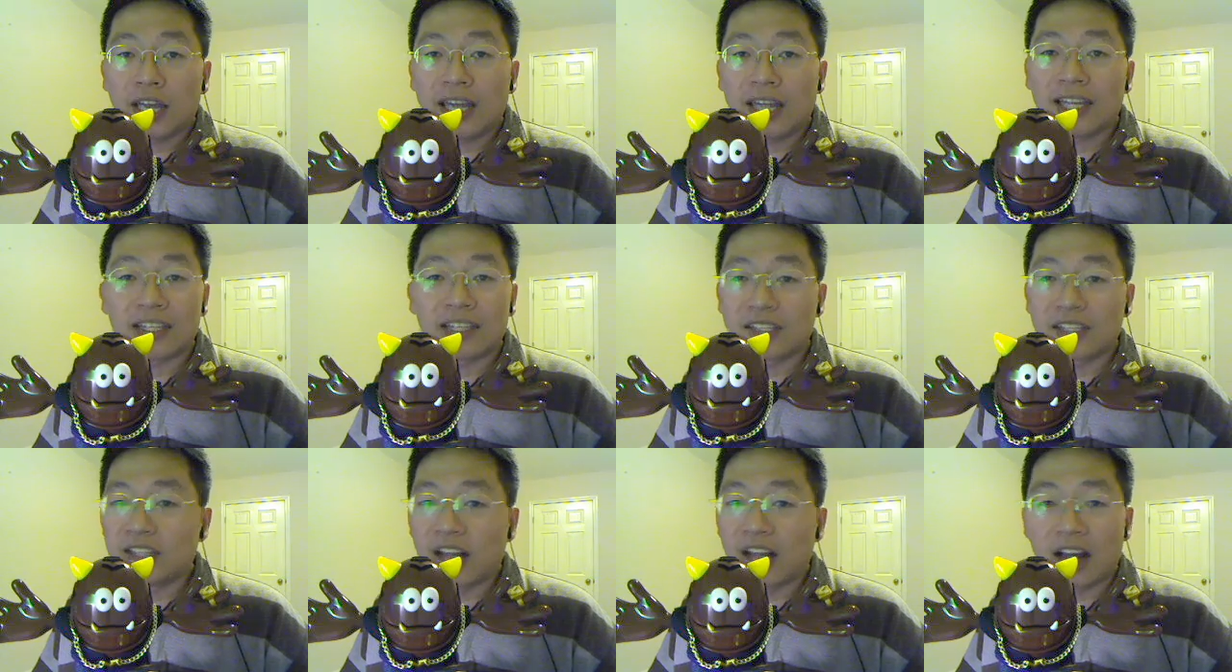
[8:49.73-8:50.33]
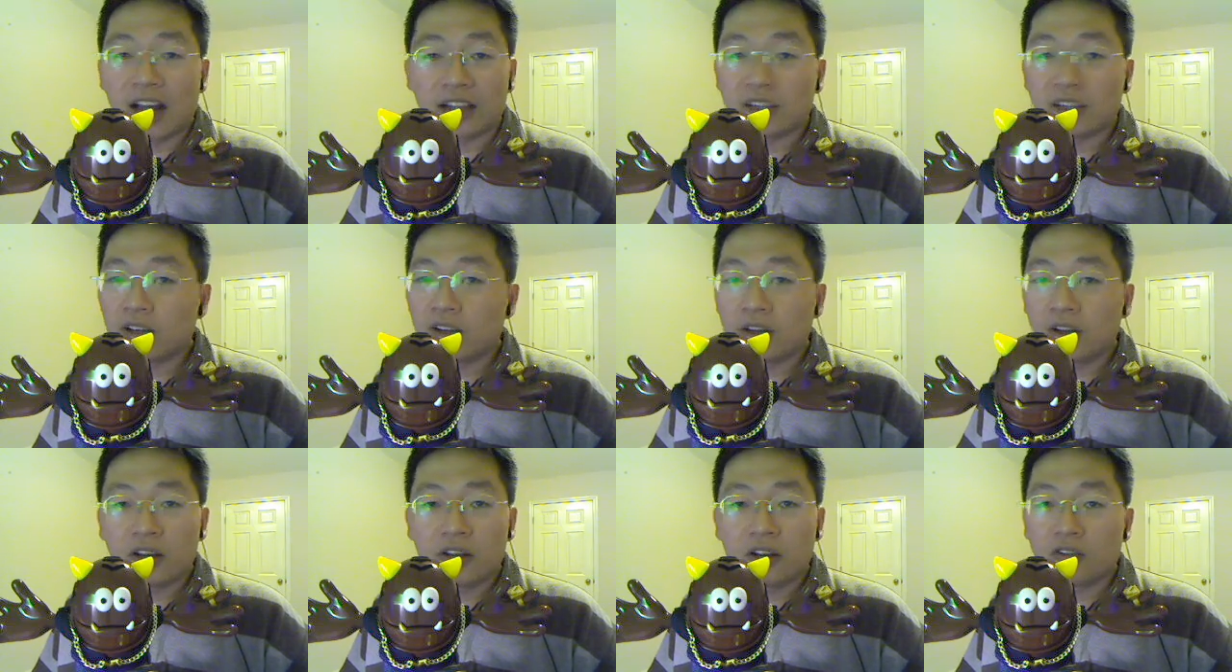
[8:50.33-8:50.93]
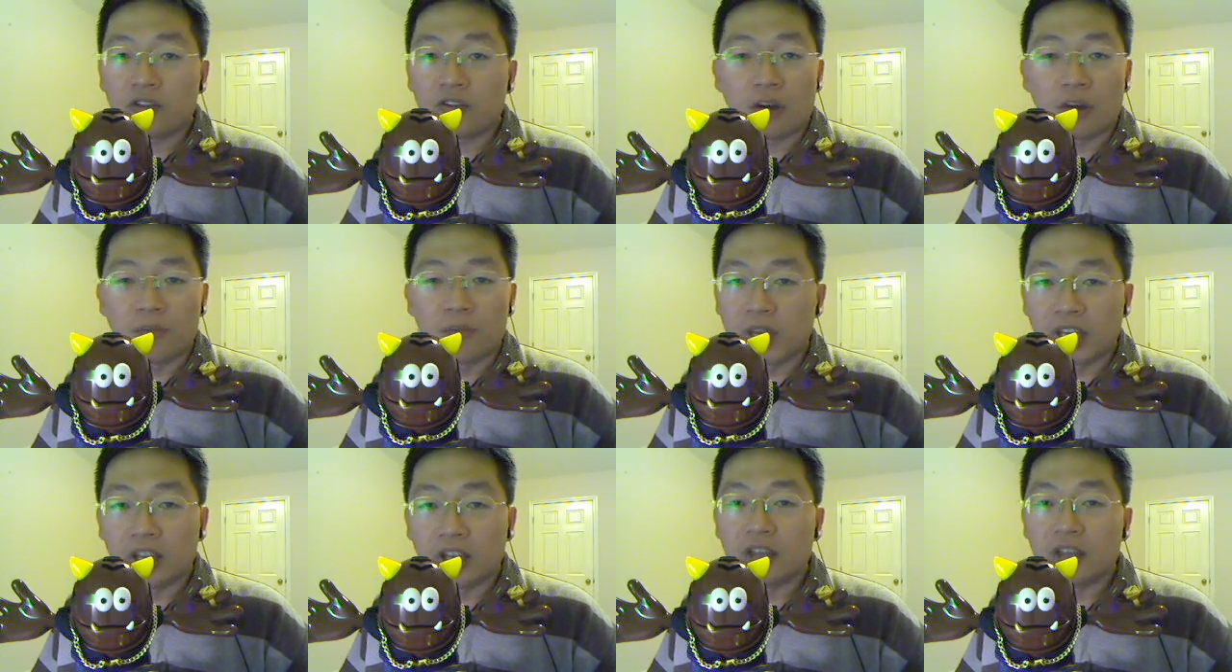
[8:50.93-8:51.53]
It is not
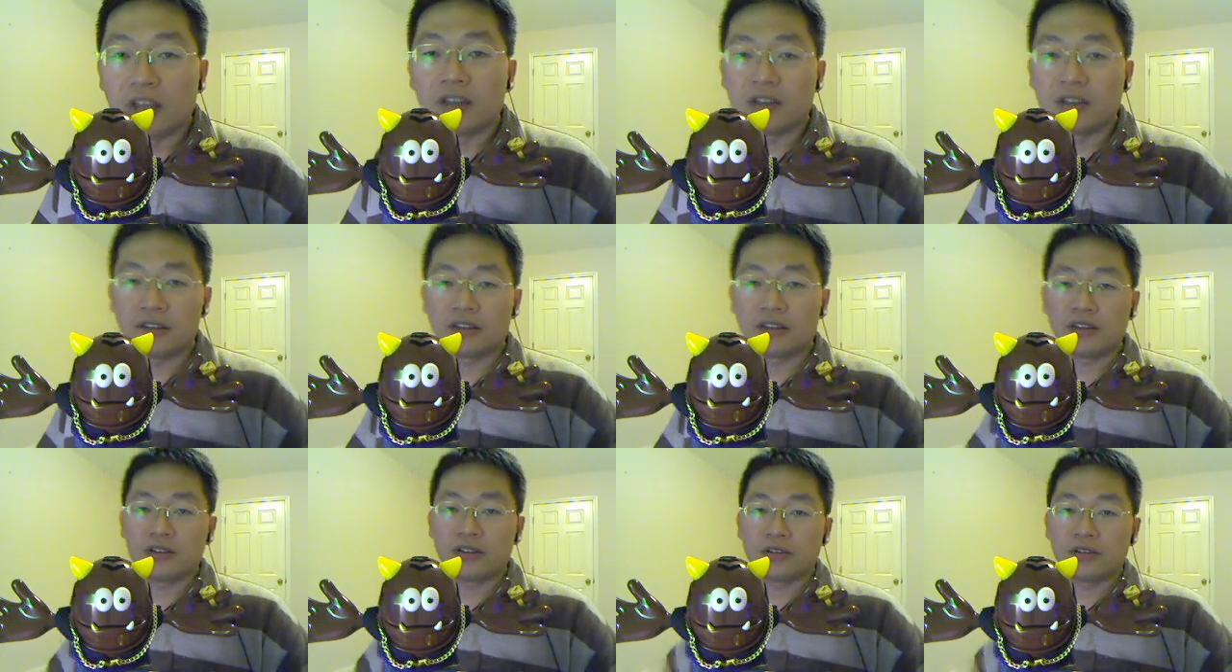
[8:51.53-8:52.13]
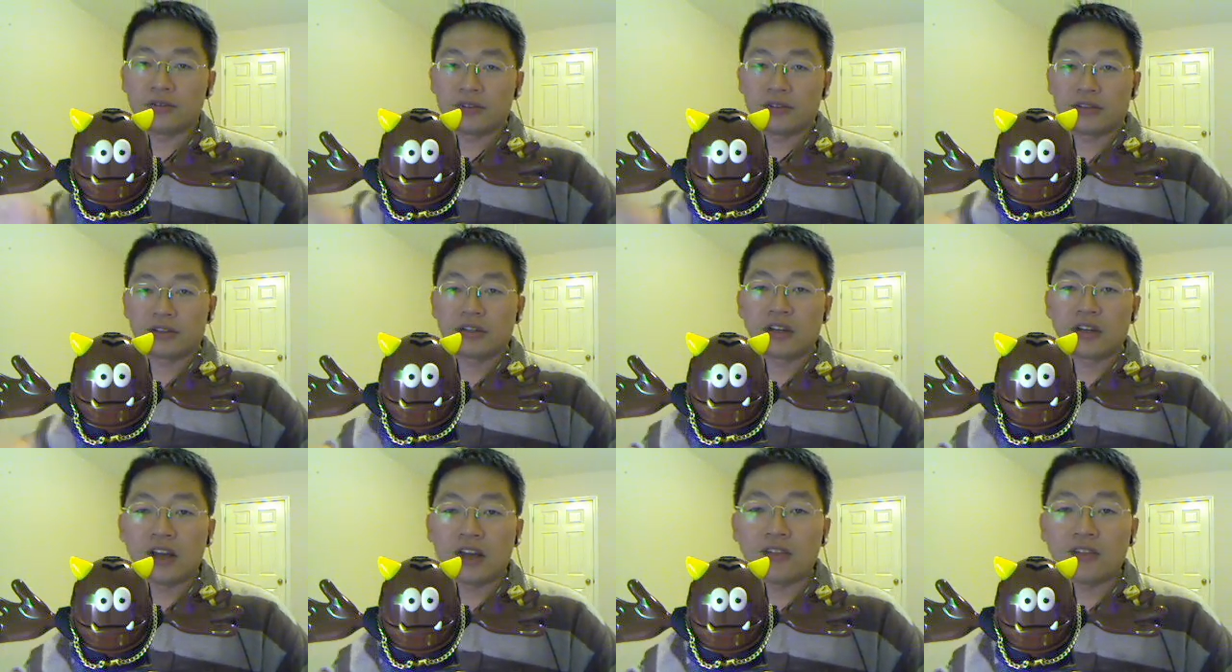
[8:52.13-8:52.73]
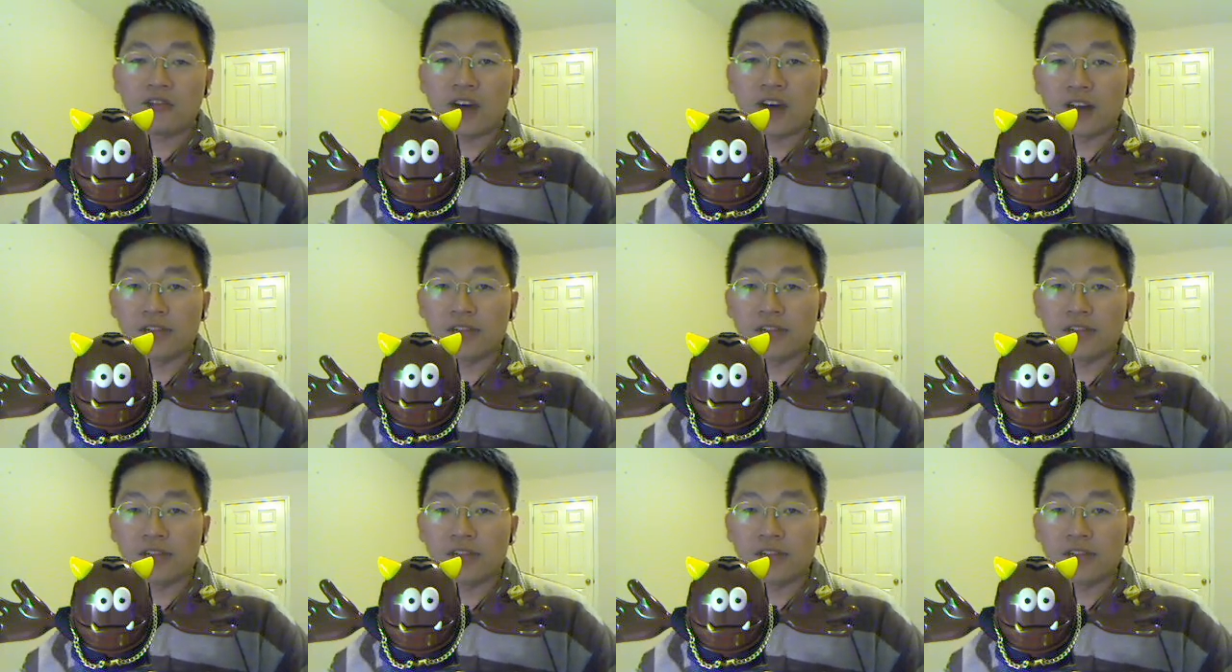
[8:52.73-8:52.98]
from me. Have